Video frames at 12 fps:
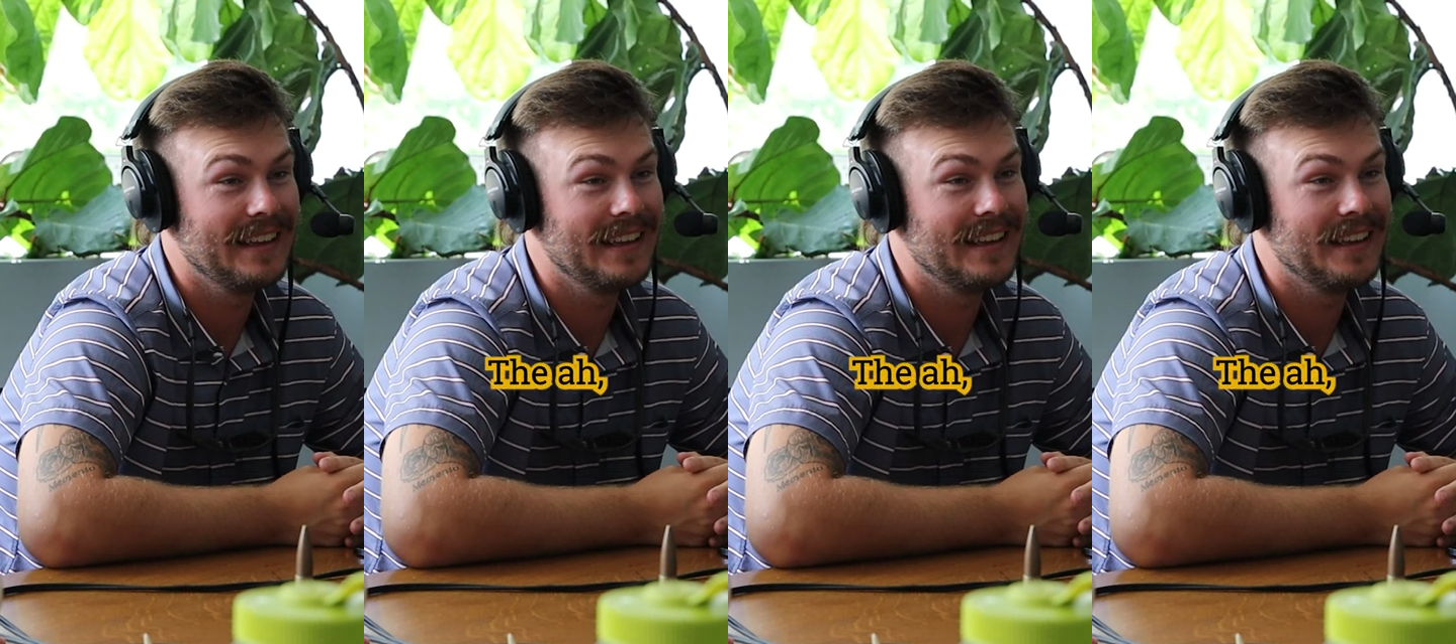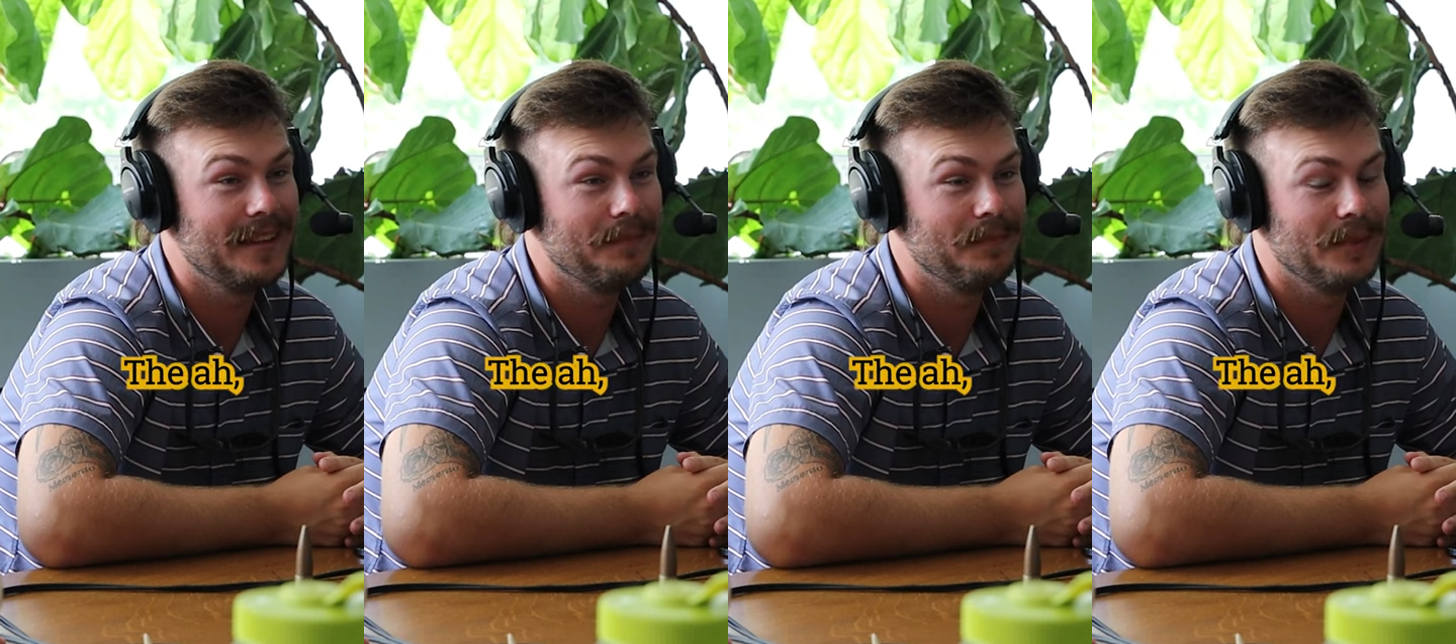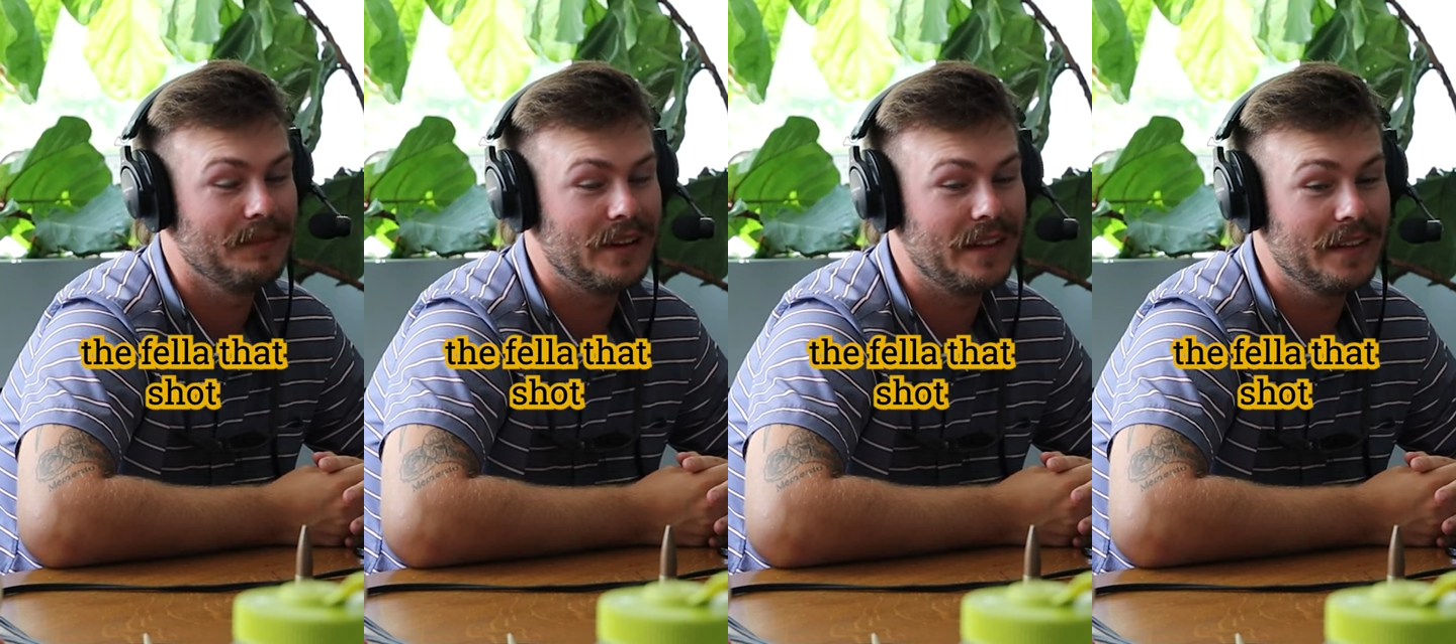the um,
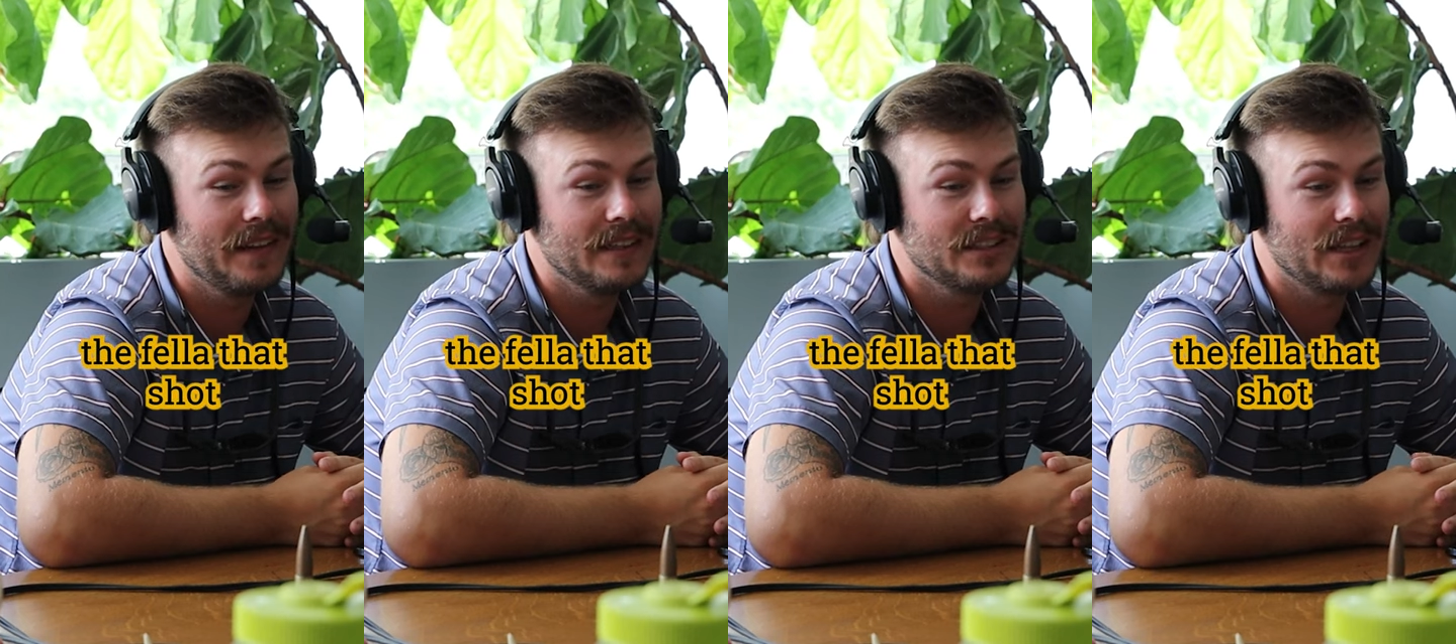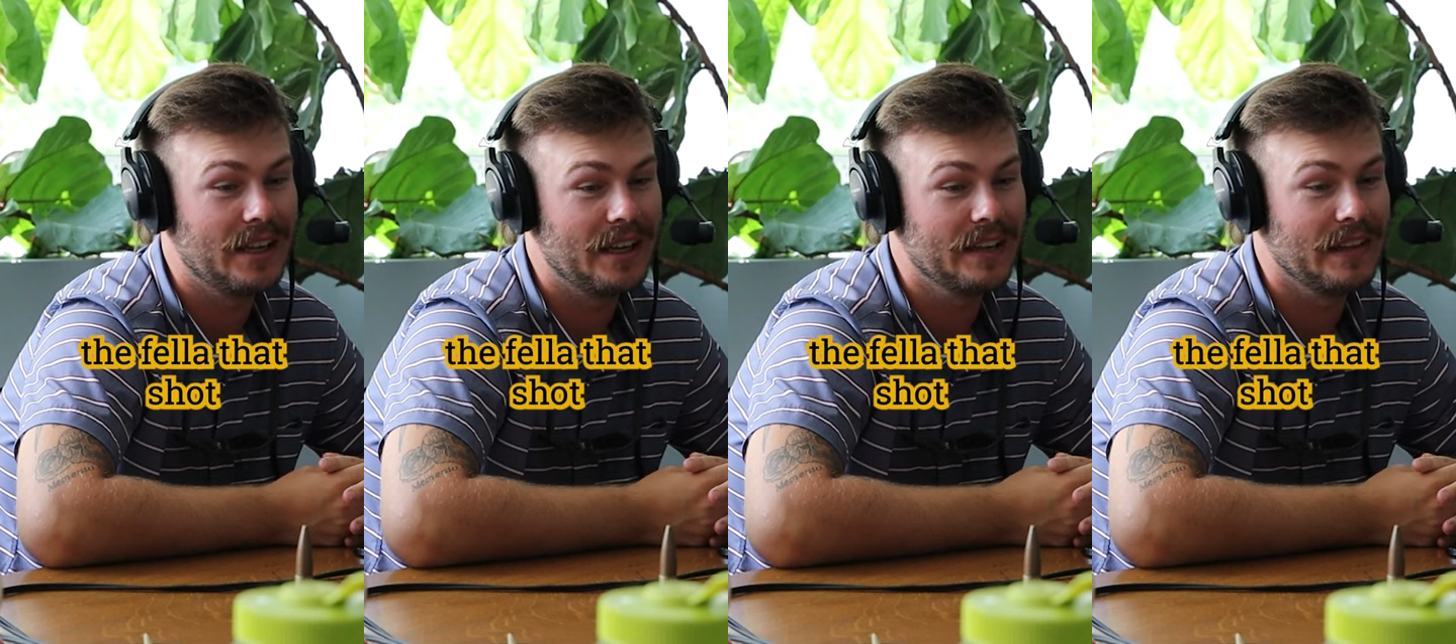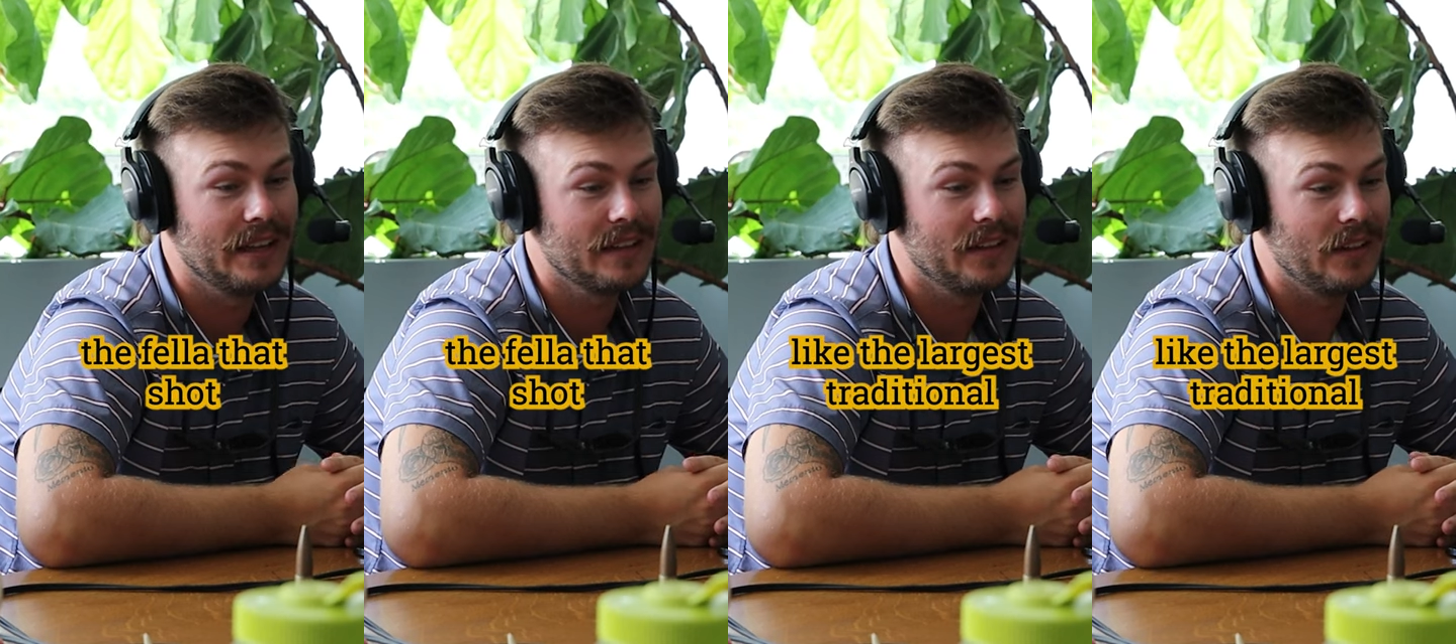the fellow that
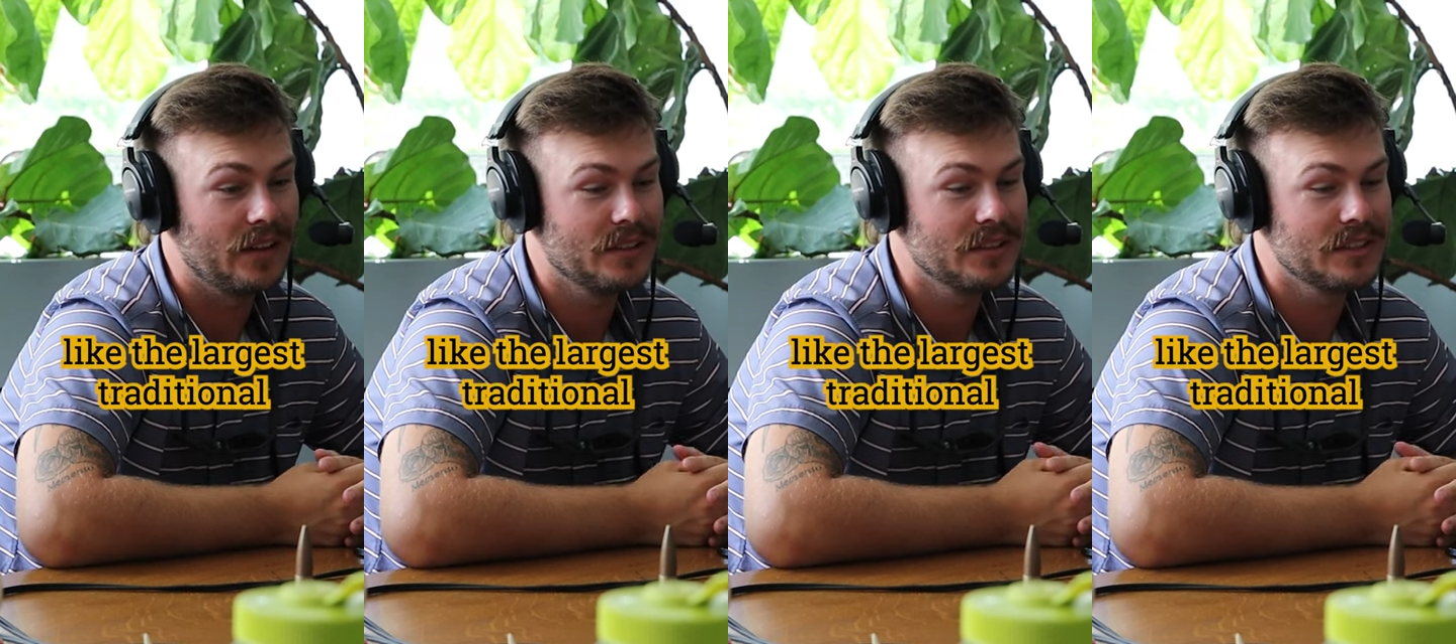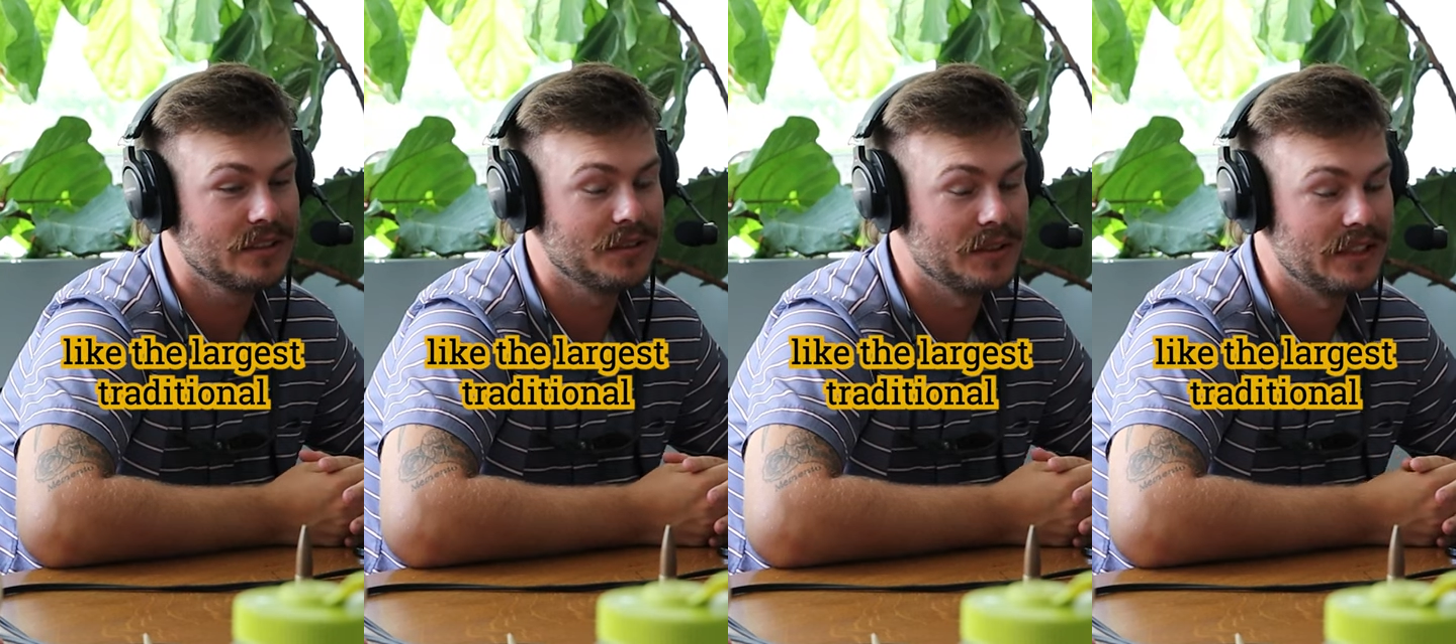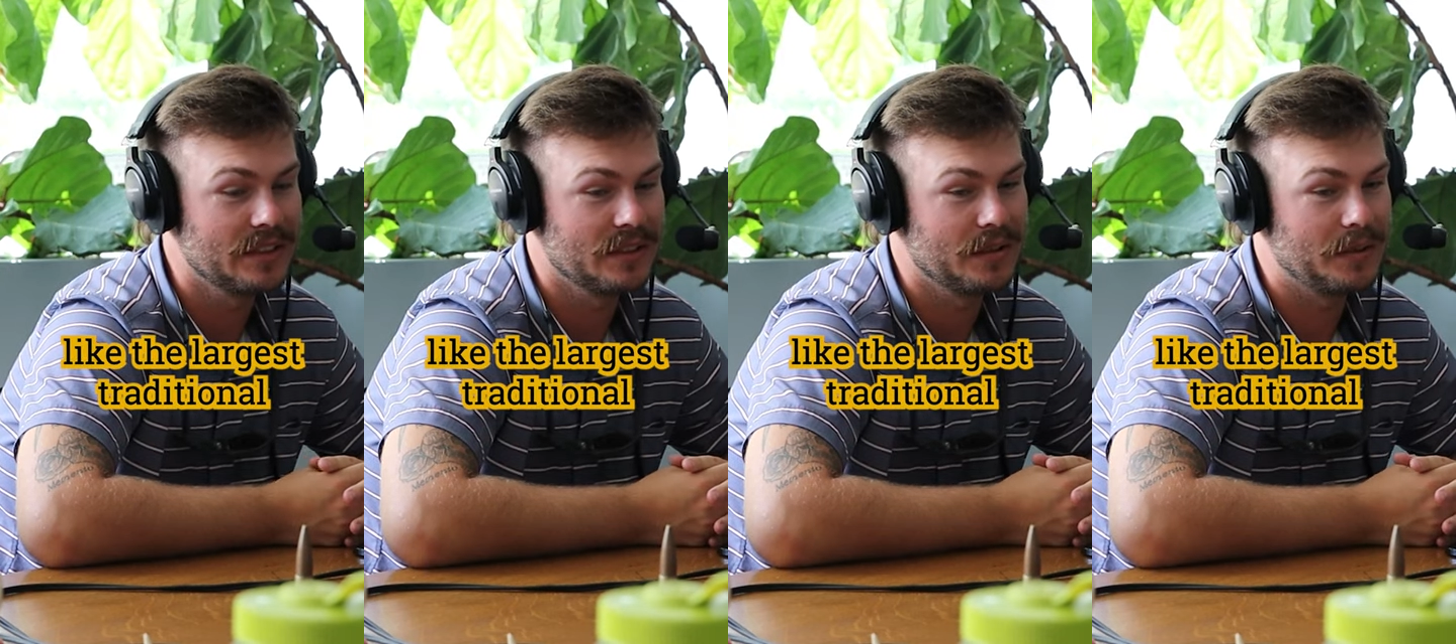shot like the largest
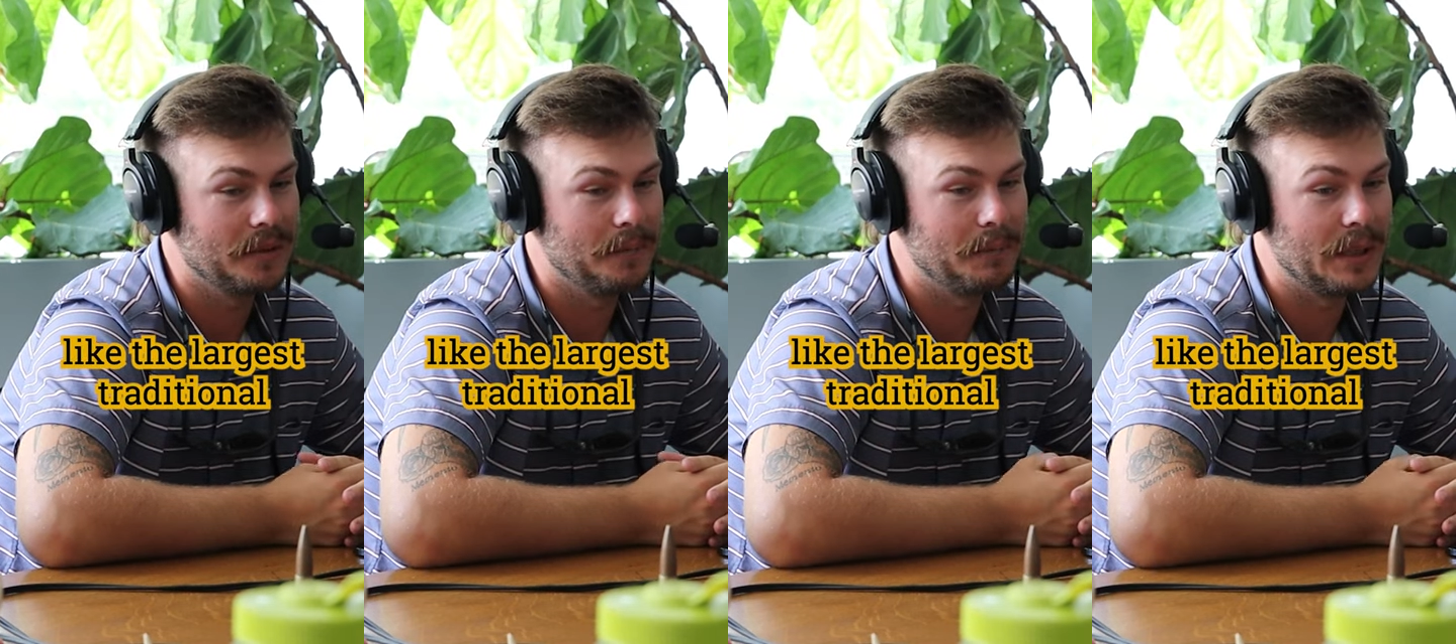traditional